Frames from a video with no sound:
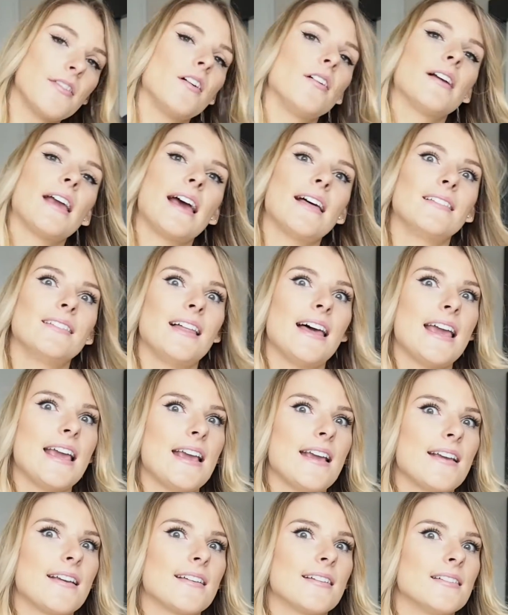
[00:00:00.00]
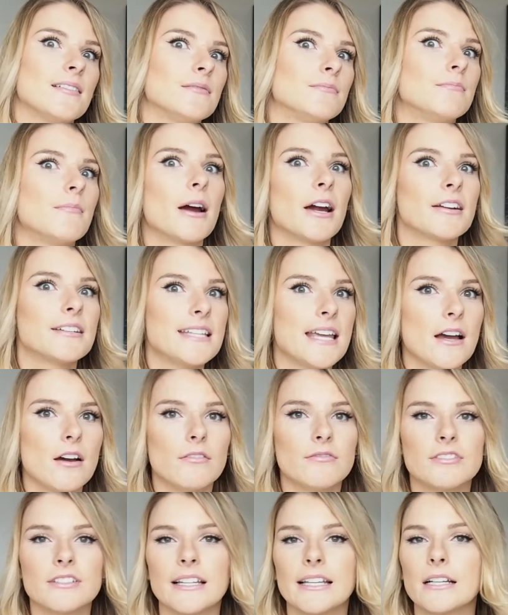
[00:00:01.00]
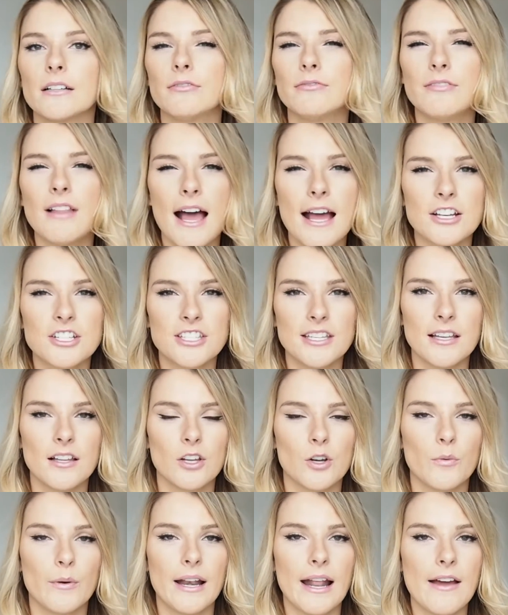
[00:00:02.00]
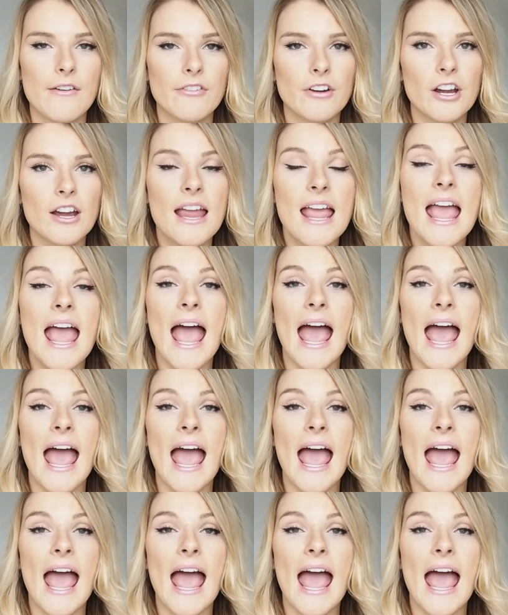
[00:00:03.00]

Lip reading: They'll get like marked down for like a flash sale or whatever.